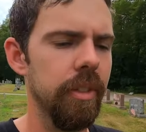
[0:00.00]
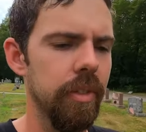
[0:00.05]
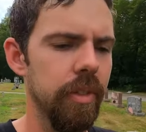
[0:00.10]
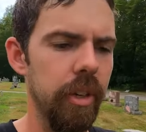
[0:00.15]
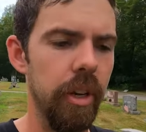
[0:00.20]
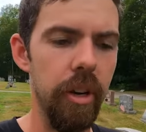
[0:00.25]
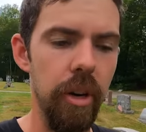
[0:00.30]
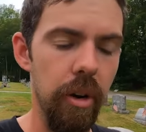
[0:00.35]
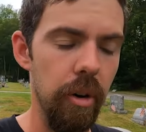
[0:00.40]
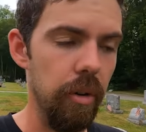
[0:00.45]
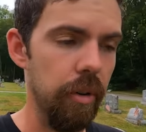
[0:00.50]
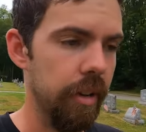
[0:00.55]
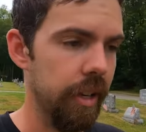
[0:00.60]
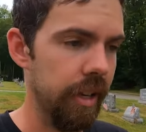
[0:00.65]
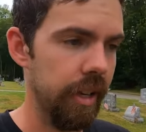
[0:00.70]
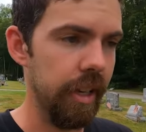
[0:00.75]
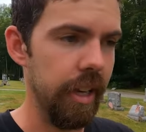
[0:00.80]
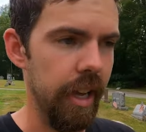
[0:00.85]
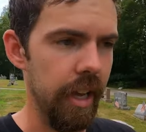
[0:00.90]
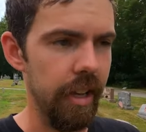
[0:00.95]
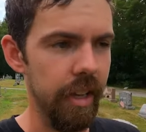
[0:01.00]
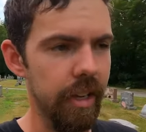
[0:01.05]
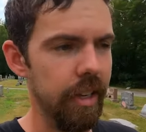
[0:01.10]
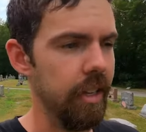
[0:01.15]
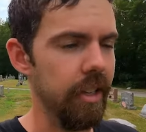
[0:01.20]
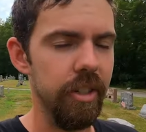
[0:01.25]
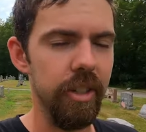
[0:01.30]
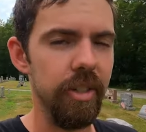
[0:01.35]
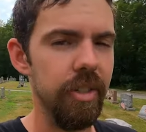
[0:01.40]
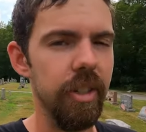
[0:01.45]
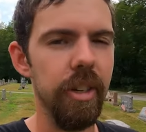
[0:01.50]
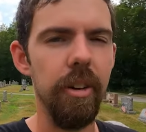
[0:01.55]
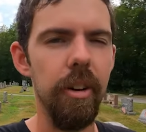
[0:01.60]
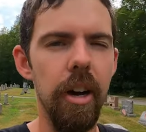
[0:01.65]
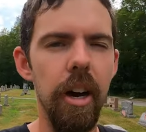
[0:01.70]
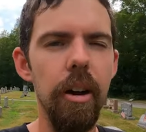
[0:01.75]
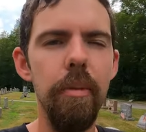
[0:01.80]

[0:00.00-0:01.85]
So just an